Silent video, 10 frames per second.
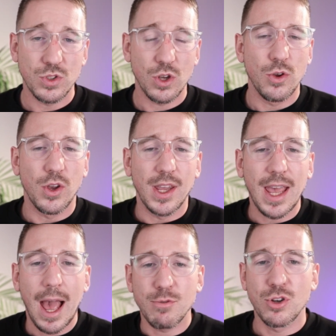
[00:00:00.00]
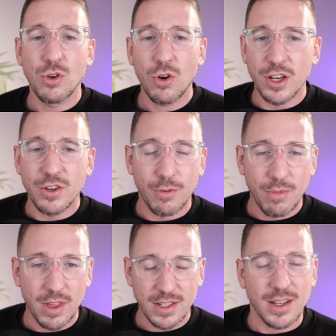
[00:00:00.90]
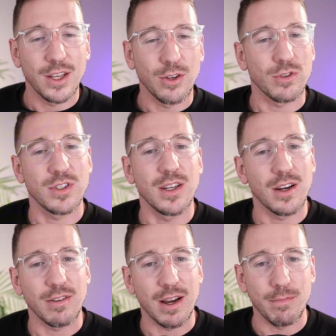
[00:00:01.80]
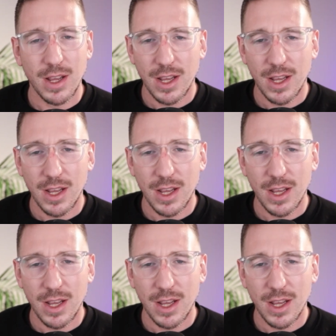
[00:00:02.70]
so you can capture knowledge from things like your CRM,